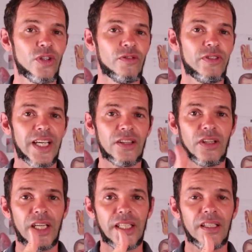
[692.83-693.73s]
Don't forget
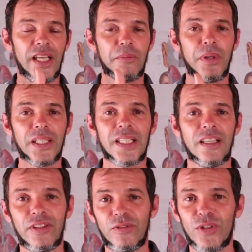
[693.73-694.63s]
to click the like button
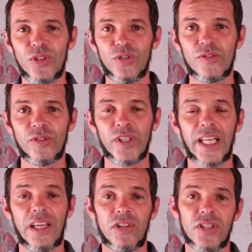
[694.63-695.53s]
if it was useful,
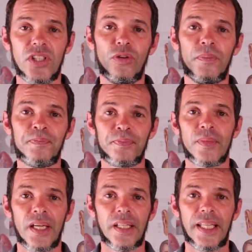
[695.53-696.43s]
and I will see you
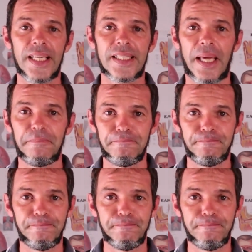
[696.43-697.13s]
next time.